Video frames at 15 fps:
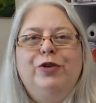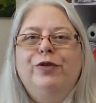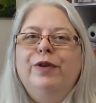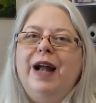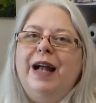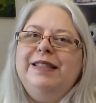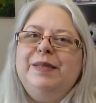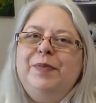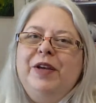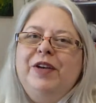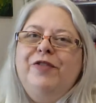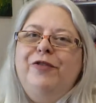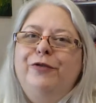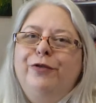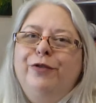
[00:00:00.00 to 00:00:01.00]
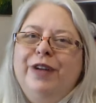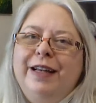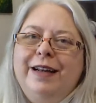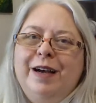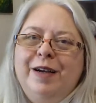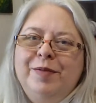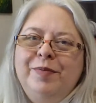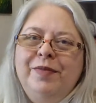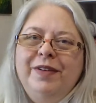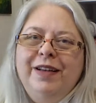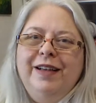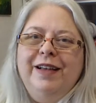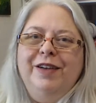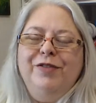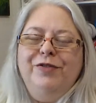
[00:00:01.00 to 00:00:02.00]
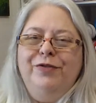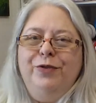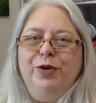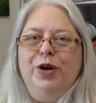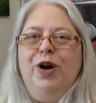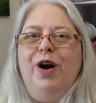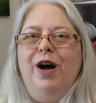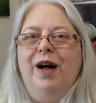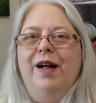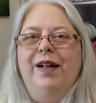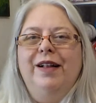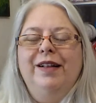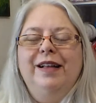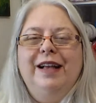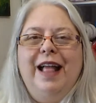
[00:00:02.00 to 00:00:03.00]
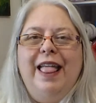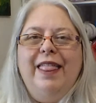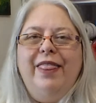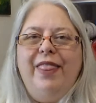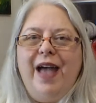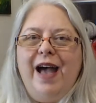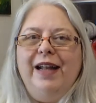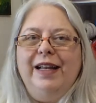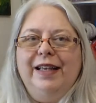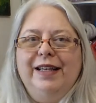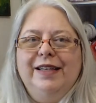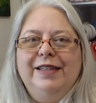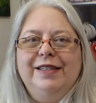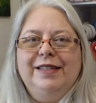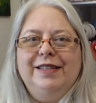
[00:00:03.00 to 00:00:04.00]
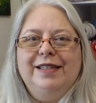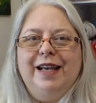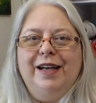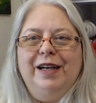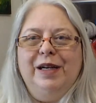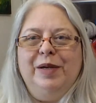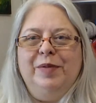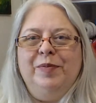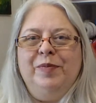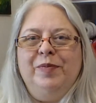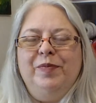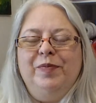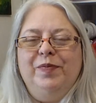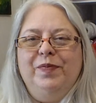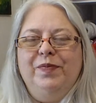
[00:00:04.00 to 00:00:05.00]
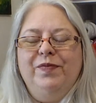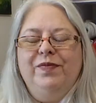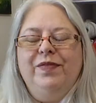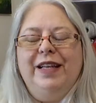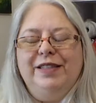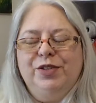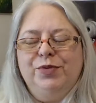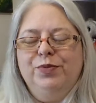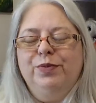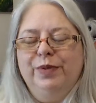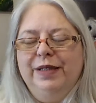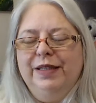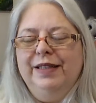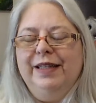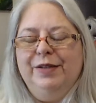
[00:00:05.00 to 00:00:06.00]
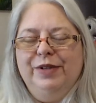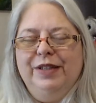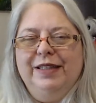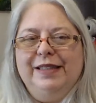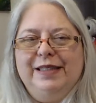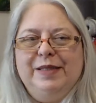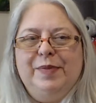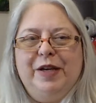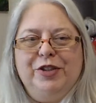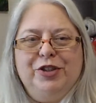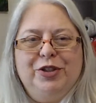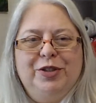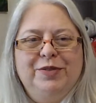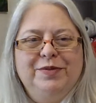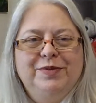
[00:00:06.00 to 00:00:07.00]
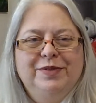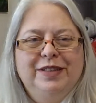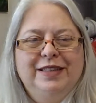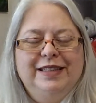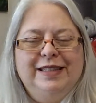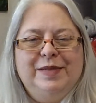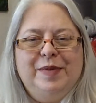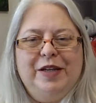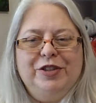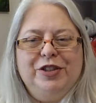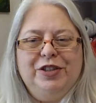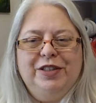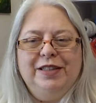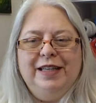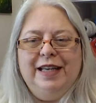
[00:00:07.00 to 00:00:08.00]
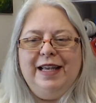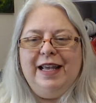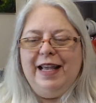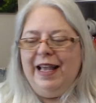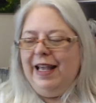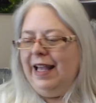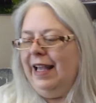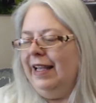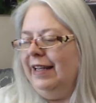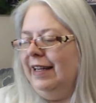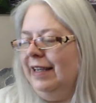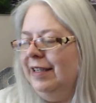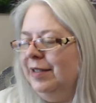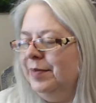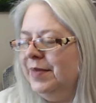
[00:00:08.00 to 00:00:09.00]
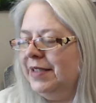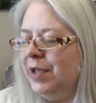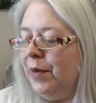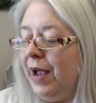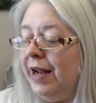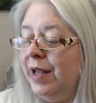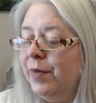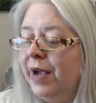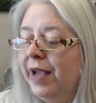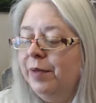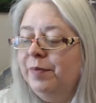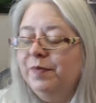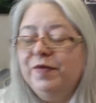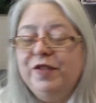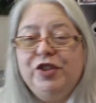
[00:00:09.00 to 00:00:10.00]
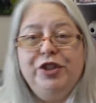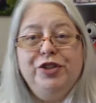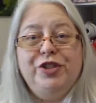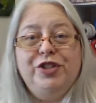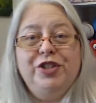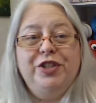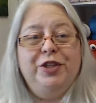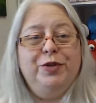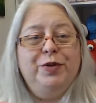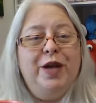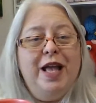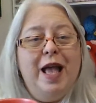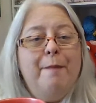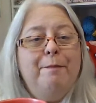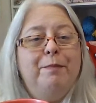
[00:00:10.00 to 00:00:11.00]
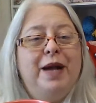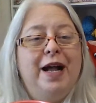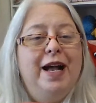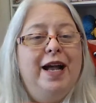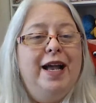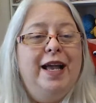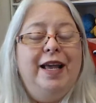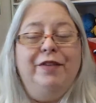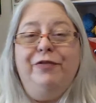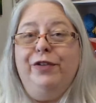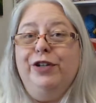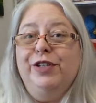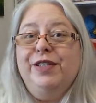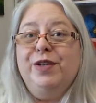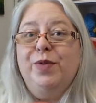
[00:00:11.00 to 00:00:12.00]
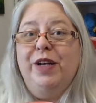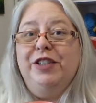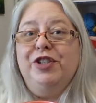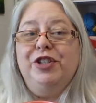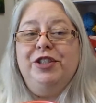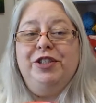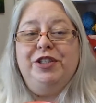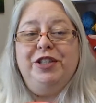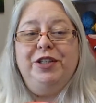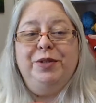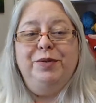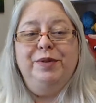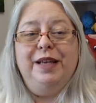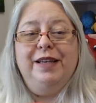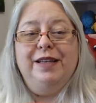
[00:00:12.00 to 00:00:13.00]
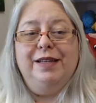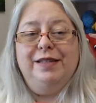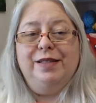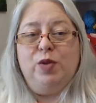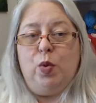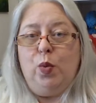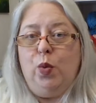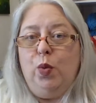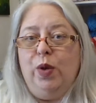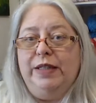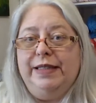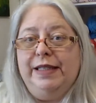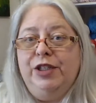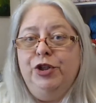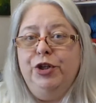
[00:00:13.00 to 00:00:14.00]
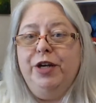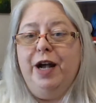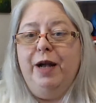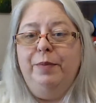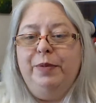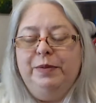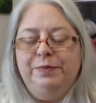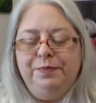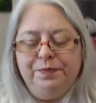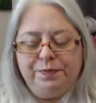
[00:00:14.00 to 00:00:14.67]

grasping freedom for all, that's really, really special, really special. And so, anyway, cheers to you. My first question to you is, what's in your cup?